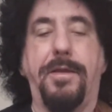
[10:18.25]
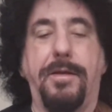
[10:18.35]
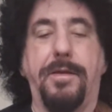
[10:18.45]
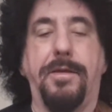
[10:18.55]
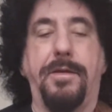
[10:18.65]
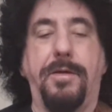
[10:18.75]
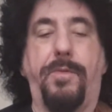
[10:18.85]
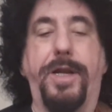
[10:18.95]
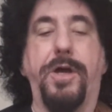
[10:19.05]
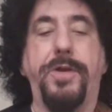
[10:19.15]

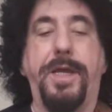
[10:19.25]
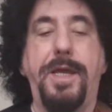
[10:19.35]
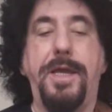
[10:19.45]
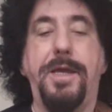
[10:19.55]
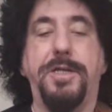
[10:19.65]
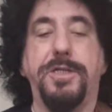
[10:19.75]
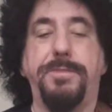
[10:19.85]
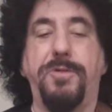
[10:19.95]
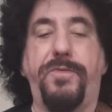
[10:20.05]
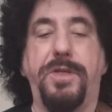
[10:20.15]
When I go to E, I just
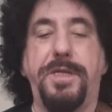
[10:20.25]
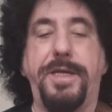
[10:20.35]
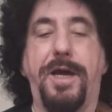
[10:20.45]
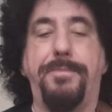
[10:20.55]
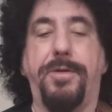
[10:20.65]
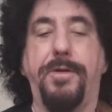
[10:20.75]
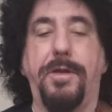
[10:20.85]
move the D up.